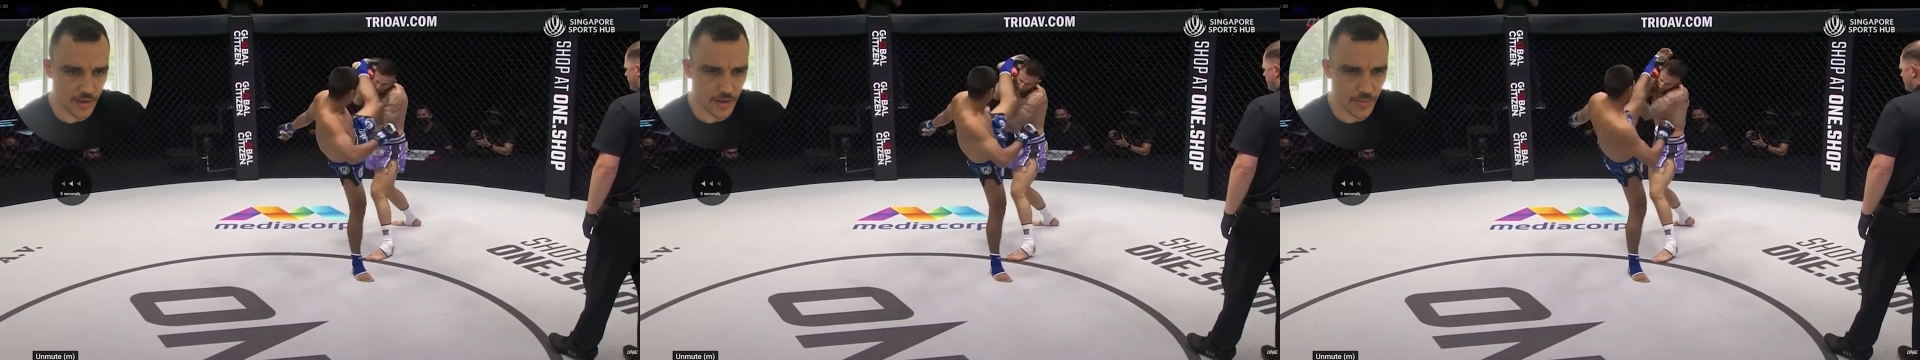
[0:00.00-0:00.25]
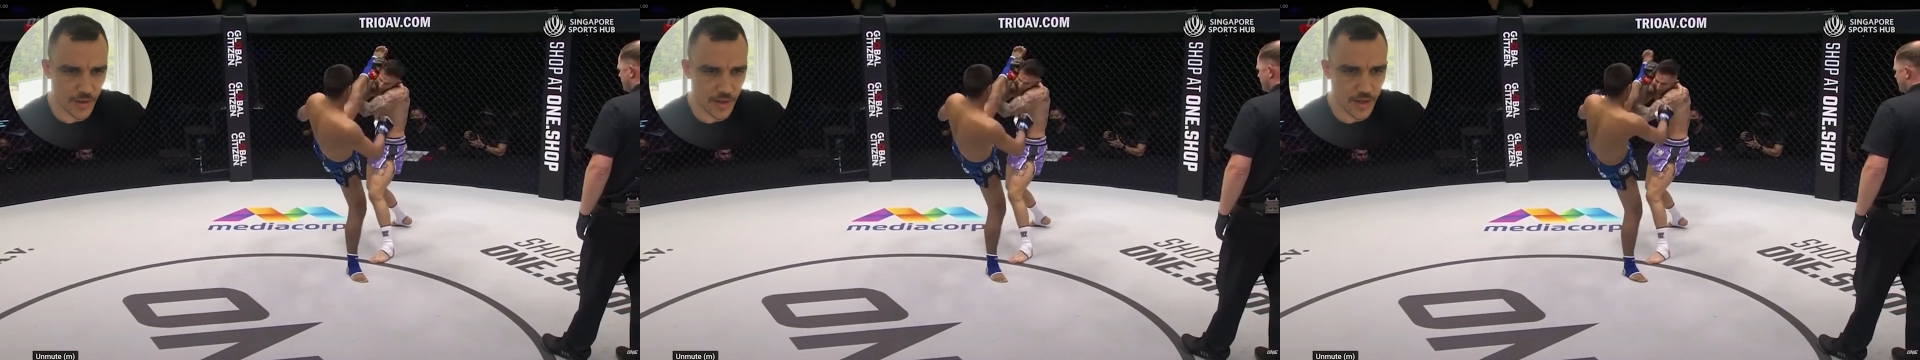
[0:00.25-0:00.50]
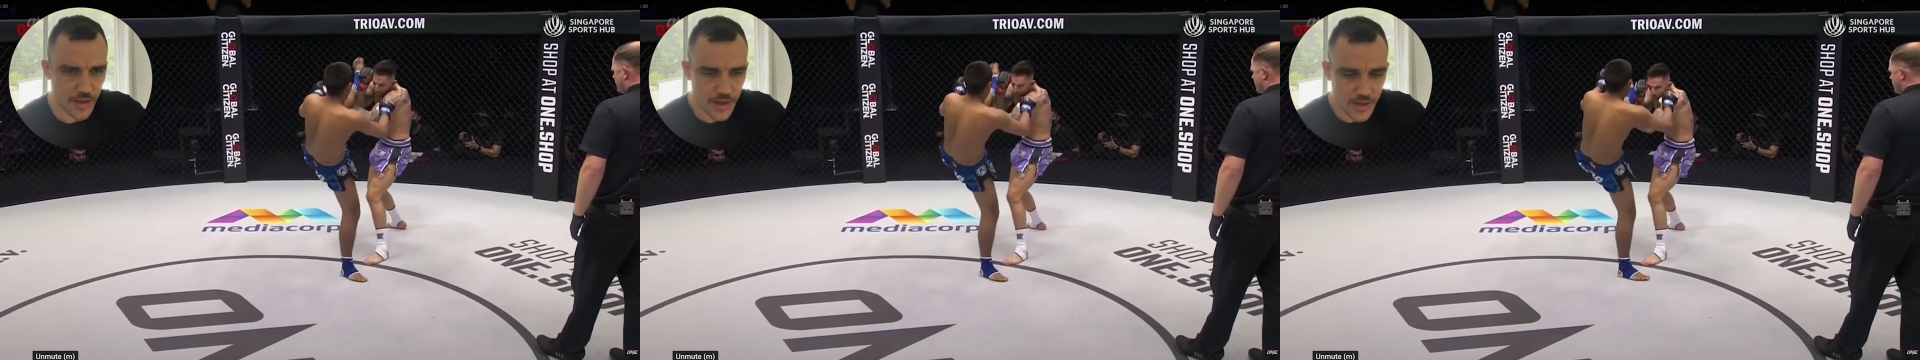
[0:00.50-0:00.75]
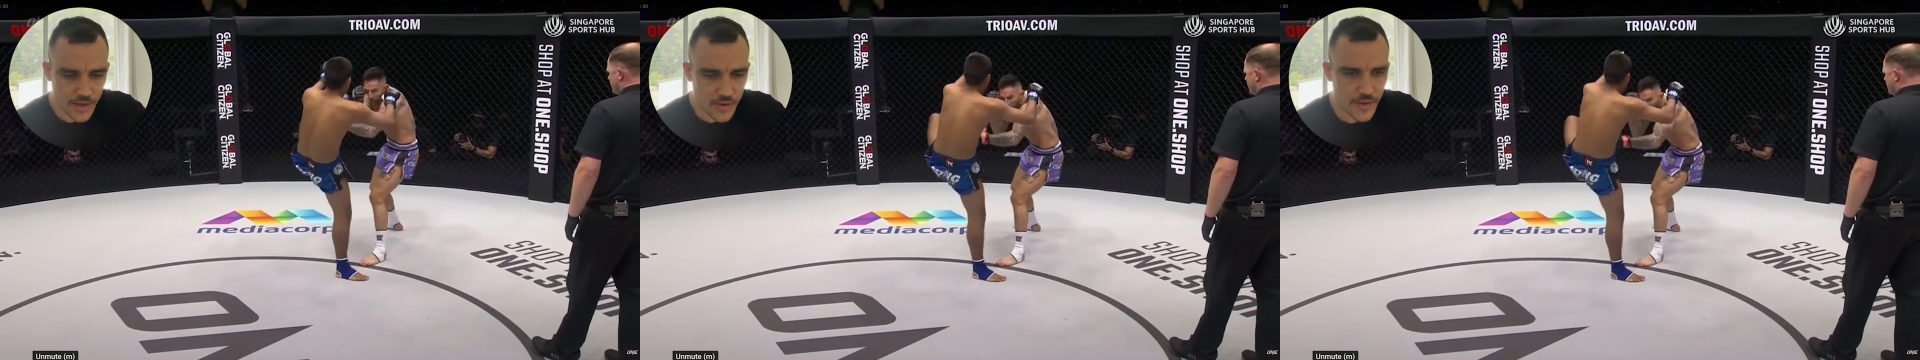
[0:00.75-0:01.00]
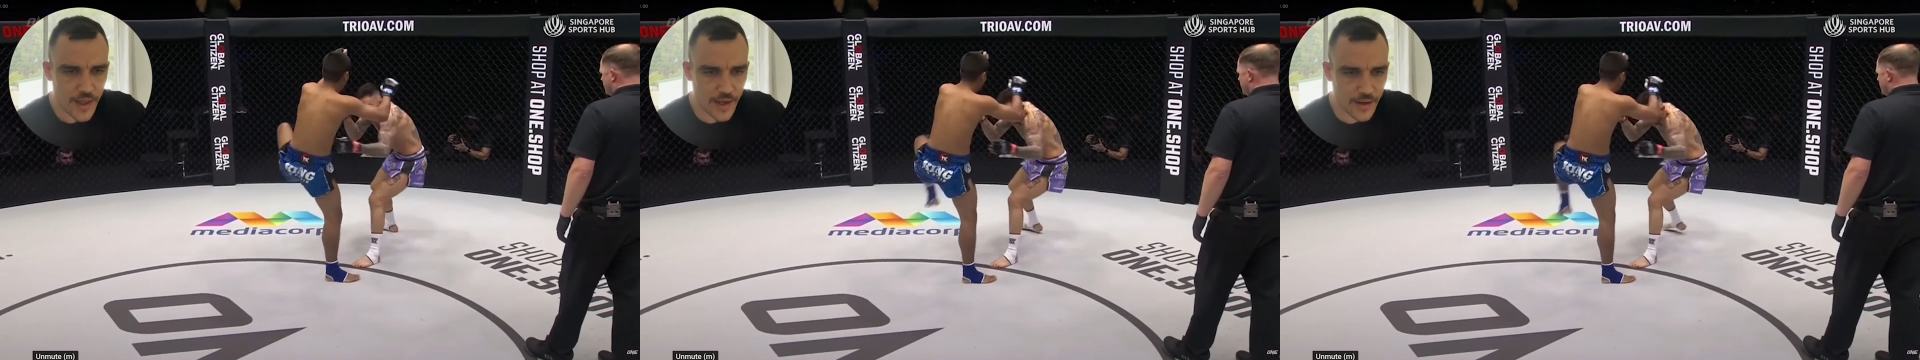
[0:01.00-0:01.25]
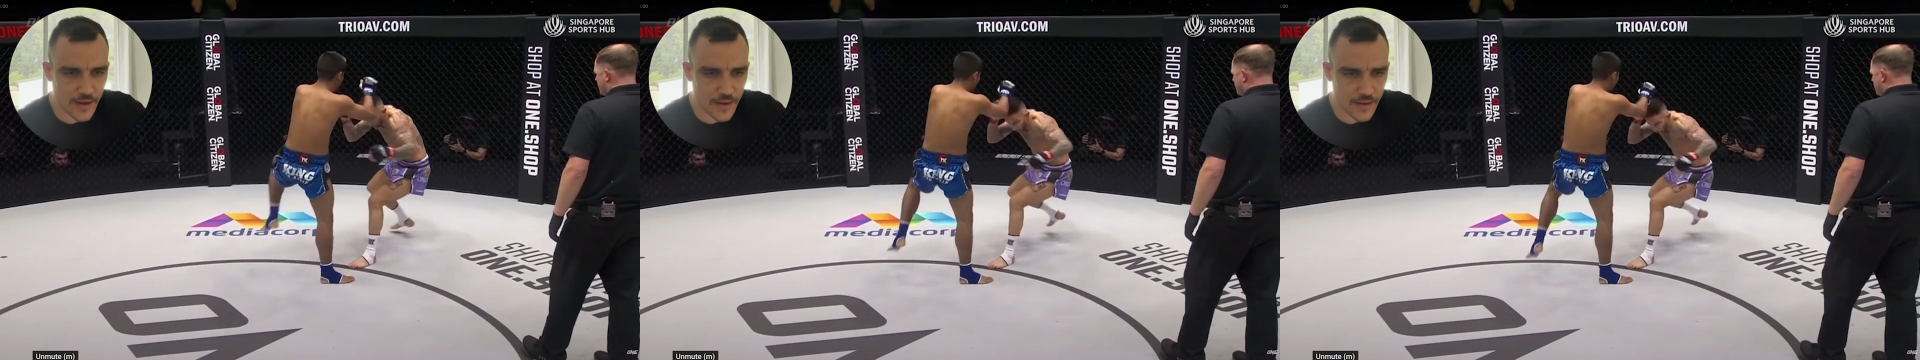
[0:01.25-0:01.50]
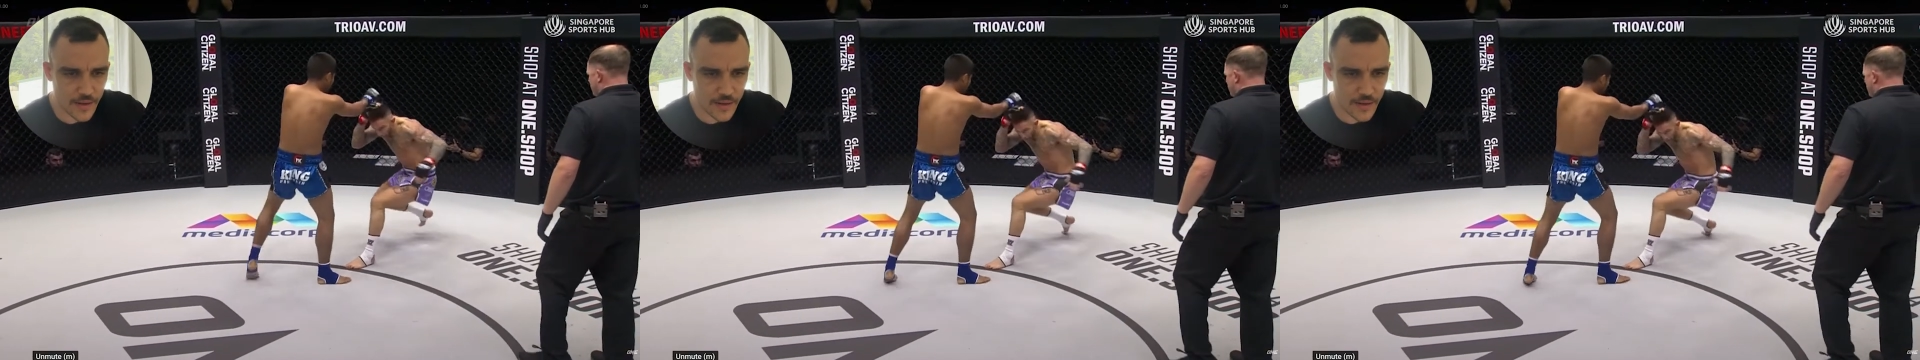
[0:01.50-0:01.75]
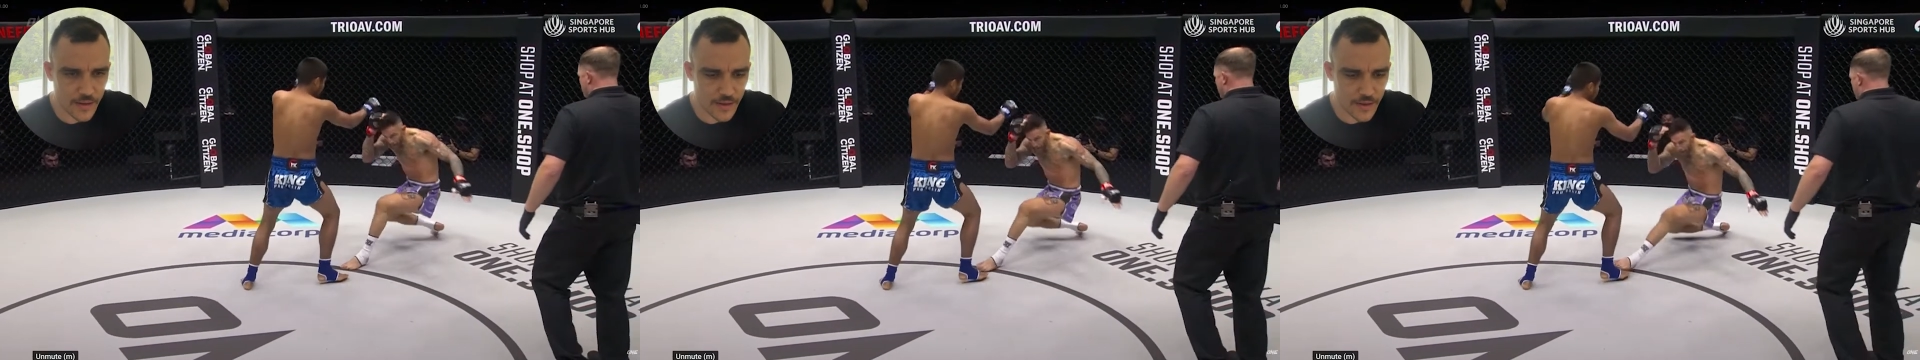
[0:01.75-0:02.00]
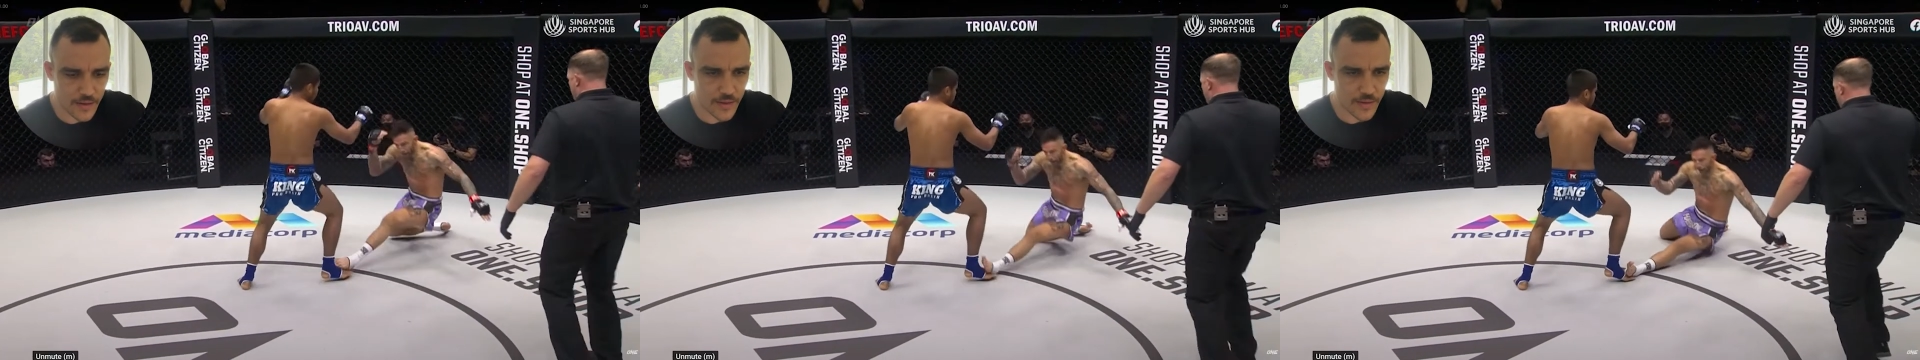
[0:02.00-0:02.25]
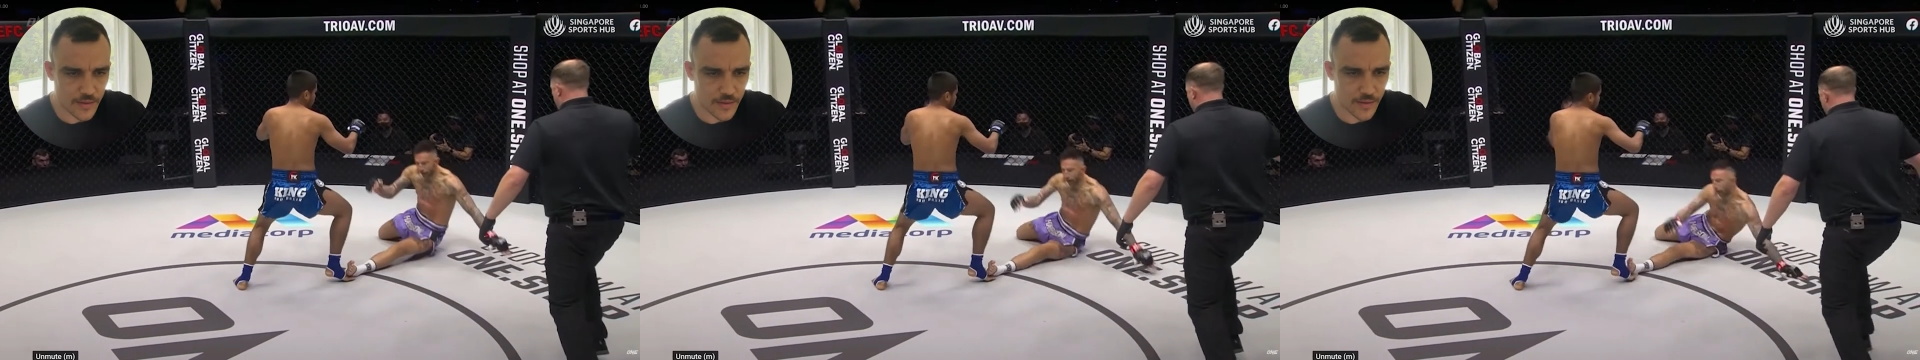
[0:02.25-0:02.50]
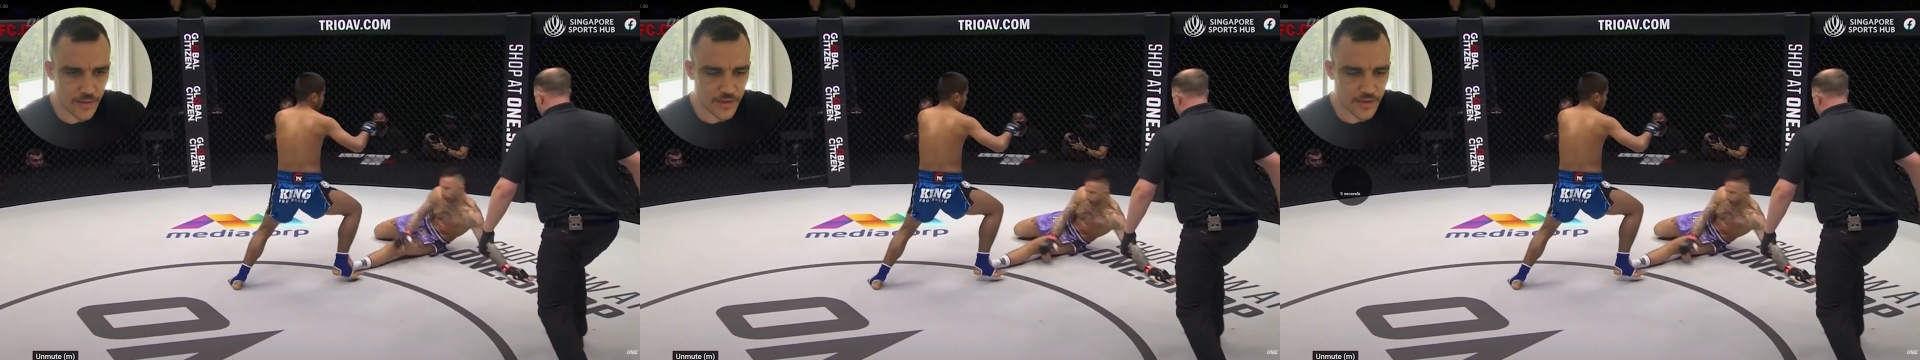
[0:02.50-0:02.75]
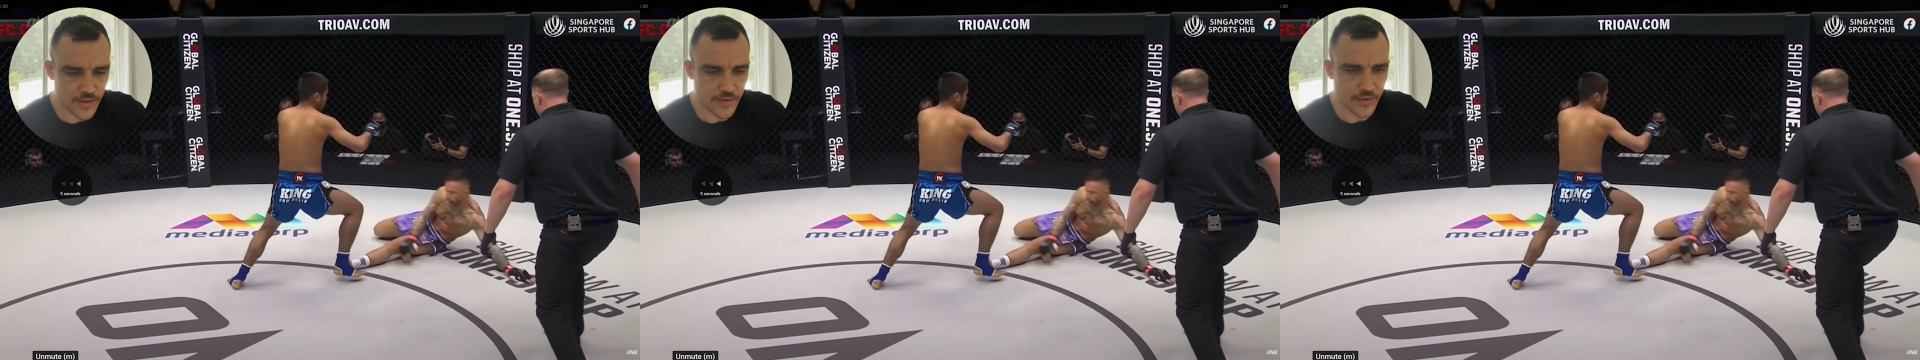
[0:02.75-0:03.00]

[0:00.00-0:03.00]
Look at that. Let's see